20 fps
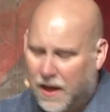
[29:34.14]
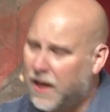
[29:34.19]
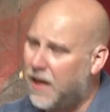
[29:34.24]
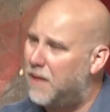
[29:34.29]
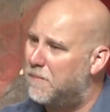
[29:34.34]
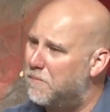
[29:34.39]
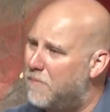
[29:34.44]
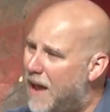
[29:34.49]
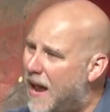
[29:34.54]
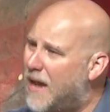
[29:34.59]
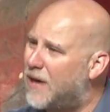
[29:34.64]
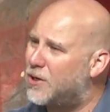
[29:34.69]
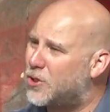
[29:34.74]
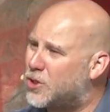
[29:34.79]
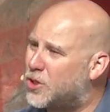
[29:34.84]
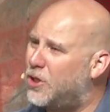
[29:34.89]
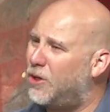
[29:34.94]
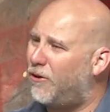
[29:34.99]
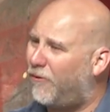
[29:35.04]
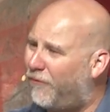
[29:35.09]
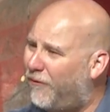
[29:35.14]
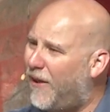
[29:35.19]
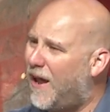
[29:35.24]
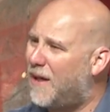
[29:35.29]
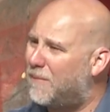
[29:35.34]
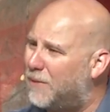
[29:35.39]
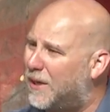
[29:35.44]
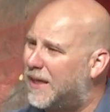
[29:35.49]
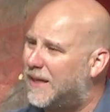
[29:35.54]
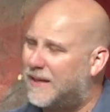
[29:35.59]
It matters to your
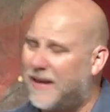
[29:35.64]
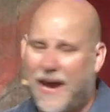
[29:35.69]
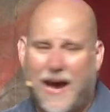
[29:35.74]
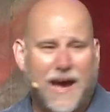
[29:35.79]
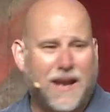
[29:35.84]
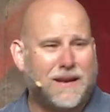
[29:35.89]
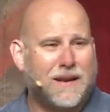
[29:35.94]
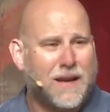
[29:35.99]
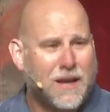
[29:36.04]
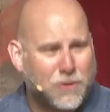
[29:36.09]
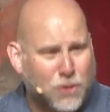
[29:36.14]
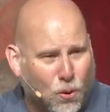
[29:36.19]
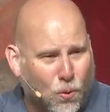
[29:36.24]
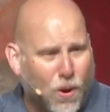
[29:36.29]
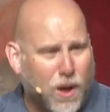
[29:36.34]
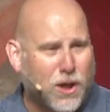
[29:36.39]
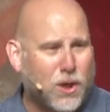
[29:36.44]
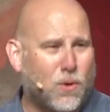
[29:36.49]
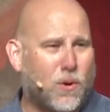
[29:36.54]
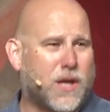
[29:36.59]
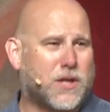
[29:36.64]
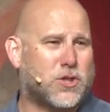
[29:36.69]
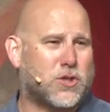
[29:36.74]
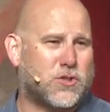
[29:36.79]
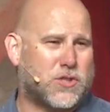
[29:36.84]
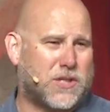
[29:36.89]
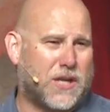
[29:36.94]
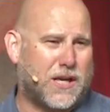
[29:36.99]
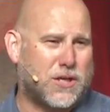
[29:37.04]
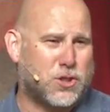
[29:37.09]
family, Dad, the way you
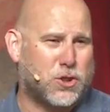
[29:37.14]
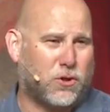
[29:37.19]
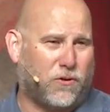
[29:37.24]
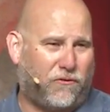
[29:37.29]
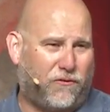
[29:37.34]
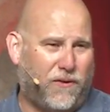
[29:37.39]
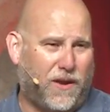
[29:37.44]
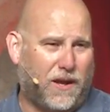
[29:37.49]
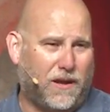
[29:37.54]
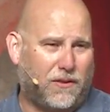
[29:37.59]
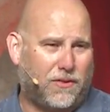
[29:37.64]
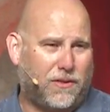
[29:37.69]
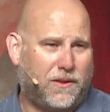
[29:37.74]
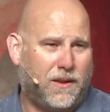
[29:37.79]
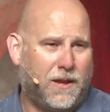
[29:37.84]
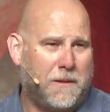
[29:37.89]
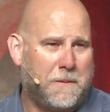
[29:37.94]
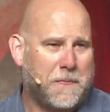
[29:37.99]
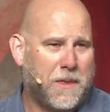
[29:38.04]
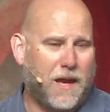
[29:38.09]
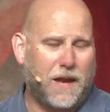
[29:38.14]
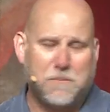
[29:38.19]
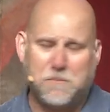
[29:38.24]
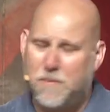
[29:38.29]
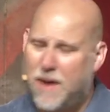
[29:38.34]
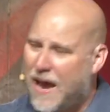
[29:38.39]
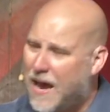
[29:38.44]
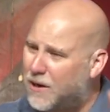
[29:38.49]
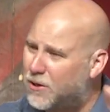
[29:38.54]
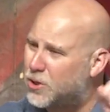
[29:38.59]
exercise your faith. It
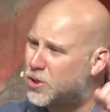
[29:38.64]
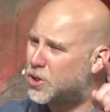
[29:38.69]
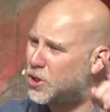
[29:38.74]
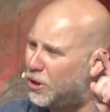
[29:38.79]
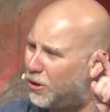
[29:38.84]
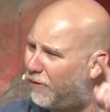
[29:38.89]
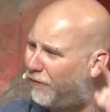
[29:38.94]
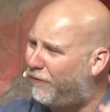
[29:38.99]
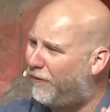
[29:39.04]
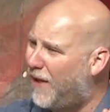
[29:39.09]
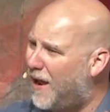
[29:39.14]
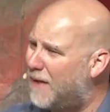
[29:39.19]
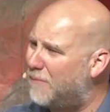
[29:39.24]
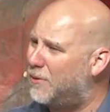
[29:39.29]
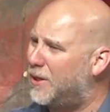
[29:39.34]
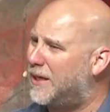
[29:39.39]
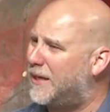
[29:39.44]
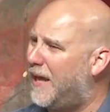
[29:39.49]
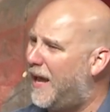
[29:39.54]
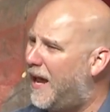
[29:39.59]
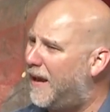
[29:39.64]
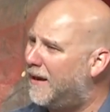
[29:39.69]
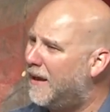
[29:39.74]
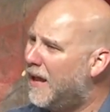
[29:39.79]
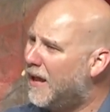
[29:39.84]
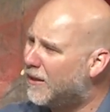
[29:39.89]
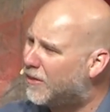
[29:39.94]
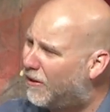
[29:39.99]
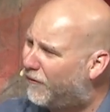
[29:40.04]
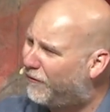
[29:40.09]
matters to your family,
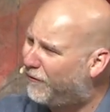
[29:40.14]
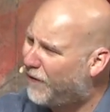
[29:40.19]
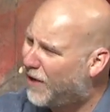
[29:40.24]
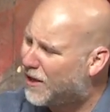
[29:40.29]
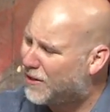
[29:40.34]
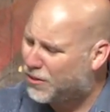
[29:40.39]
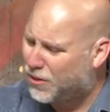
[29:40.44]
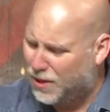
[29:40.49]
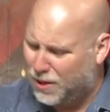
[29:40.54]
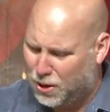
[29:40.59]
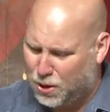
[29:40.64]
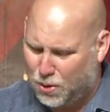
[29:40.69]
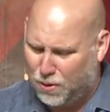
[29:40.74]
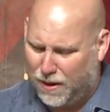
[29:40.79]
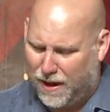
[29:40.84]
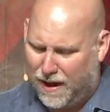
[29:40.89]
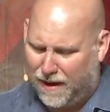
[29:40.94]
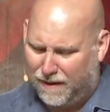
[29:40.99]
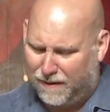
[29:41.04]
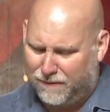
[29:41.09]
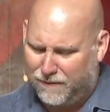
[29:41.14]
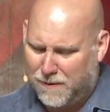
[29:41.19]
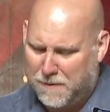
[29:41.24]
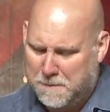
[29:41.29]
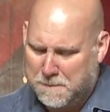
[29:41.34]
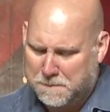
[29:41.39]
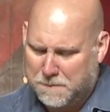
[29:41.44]
Dad, the faith that you have.